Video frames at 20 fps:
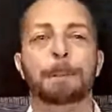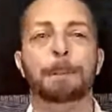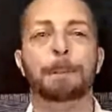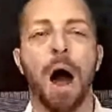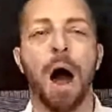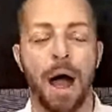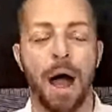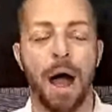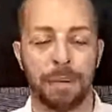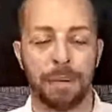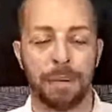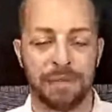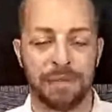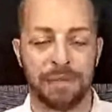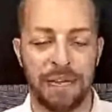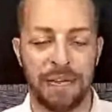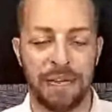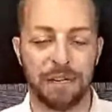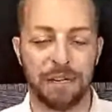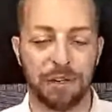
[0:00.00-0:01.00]

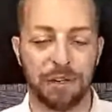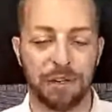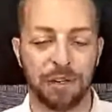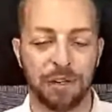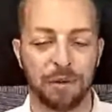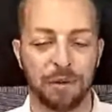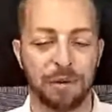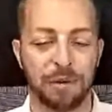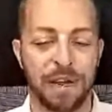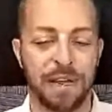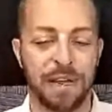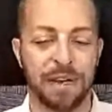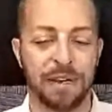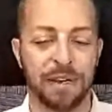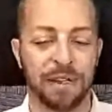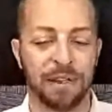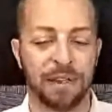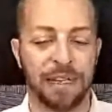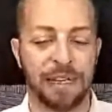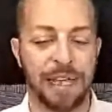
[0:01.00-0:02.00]
bombed inter
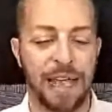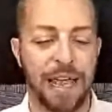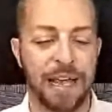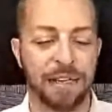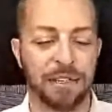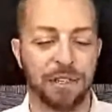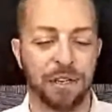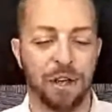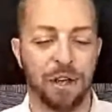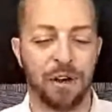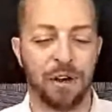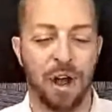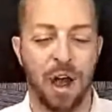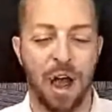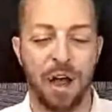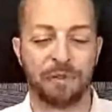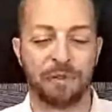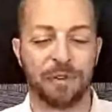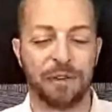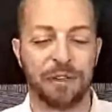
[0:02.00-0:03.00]
Korean liaison
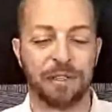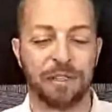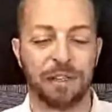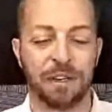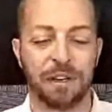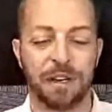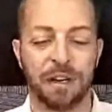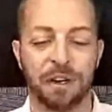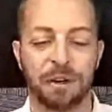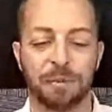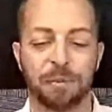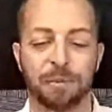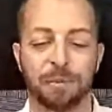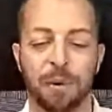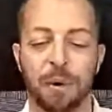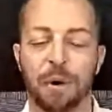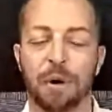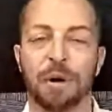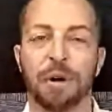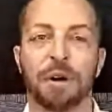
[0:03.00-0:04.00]
office near
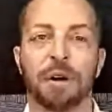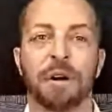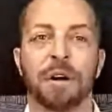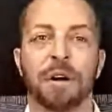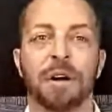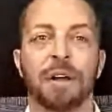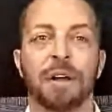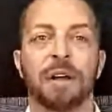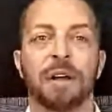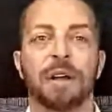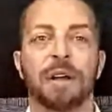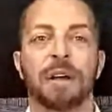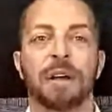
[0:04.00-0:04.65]
border